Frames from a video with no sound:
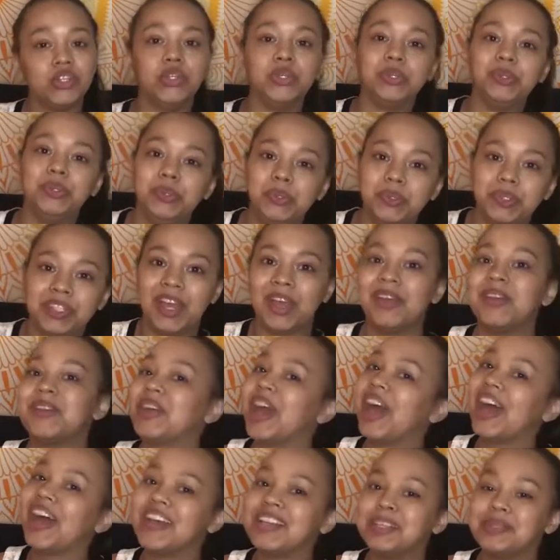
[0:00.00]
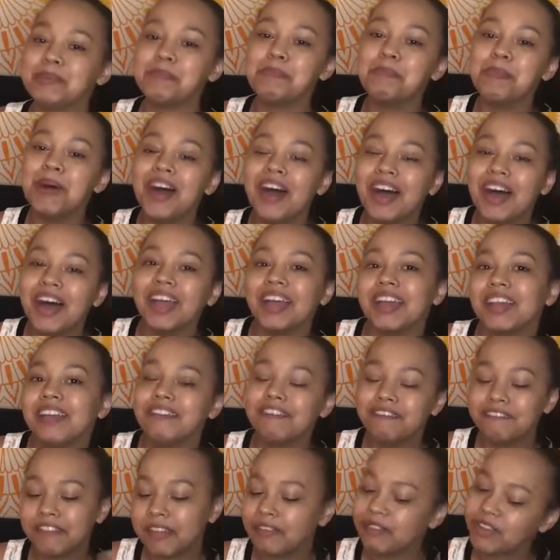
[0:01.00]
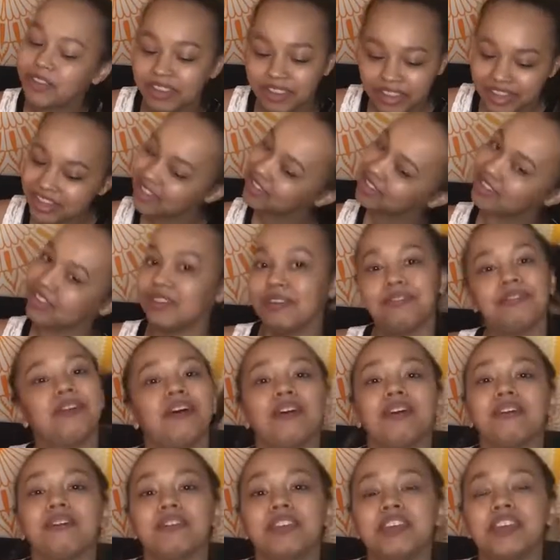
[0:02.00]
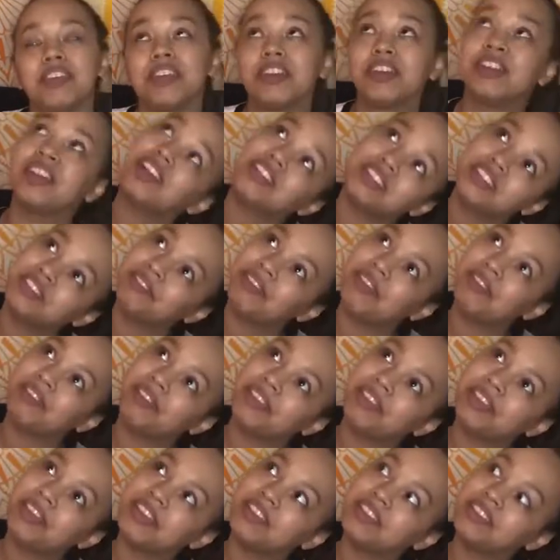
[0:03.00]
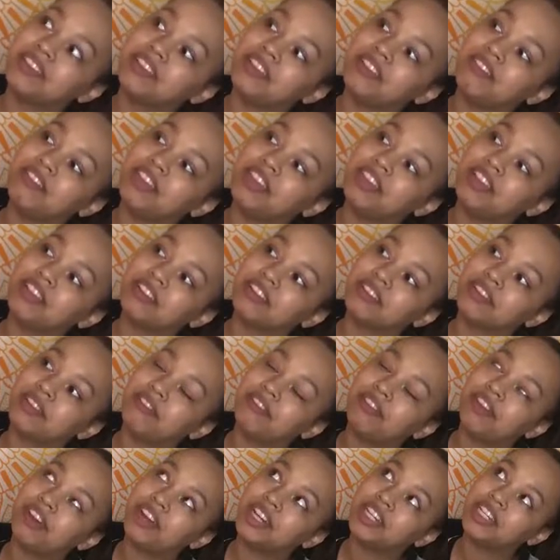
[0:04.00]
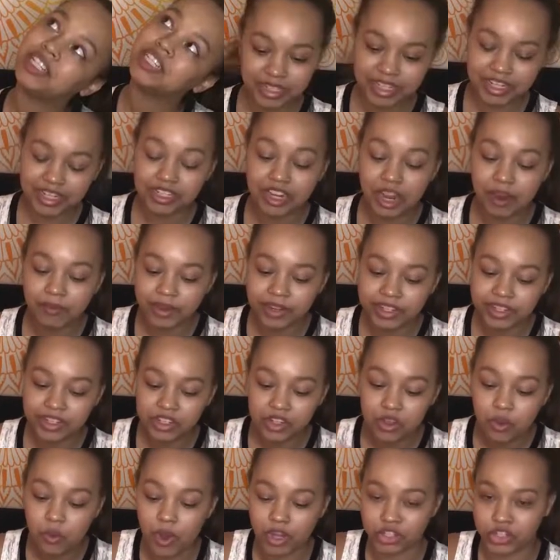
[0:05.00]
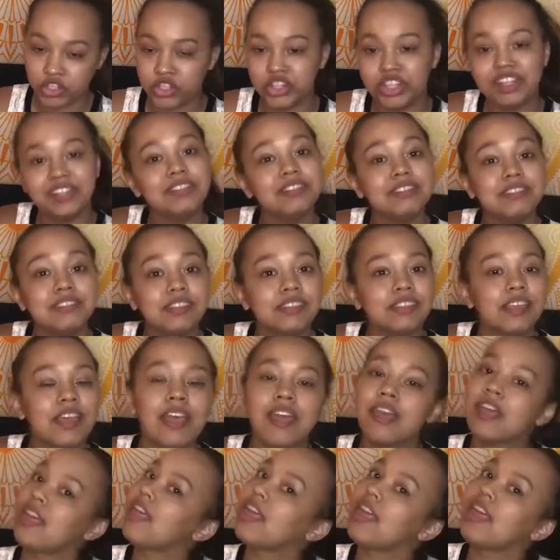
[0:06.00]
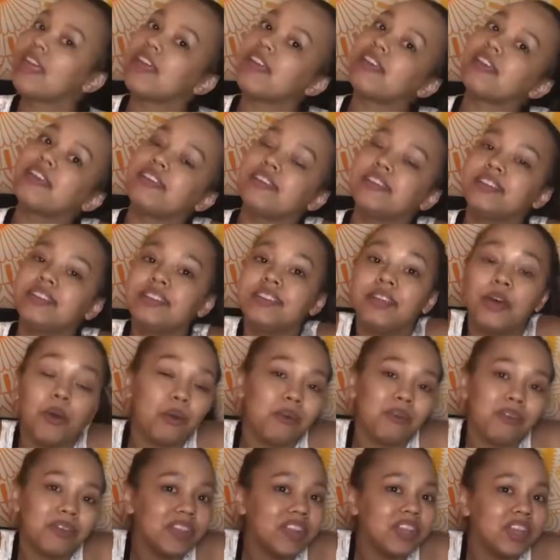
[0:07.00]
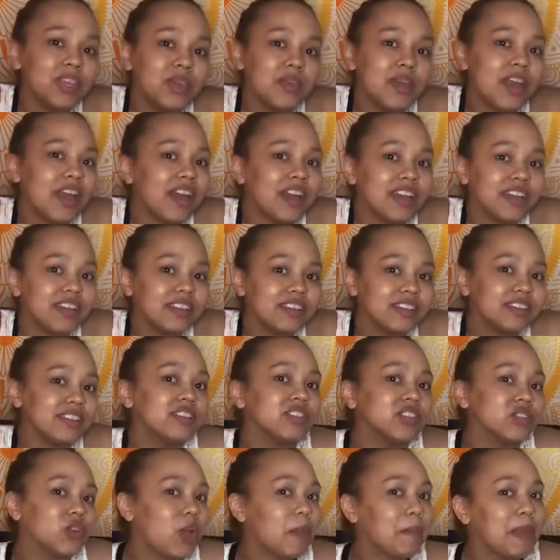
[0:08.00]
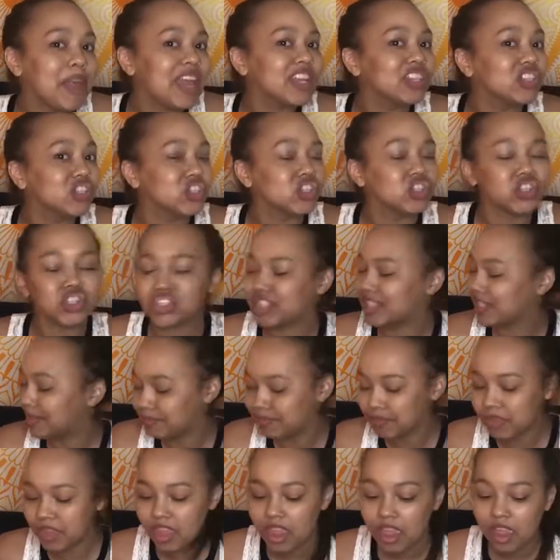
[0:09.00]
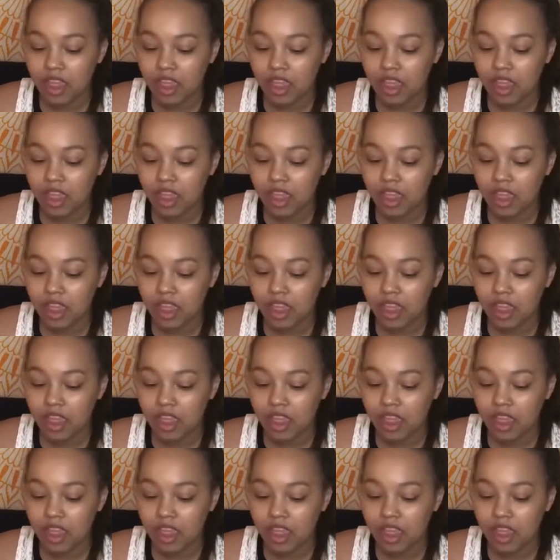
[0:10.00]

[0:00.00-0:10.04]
to tell you guys my favorite things so far of the year, and not so favorite things of the year so far. I'm just gonna dive right into the questions, and hopefully you guys enjoy my answers.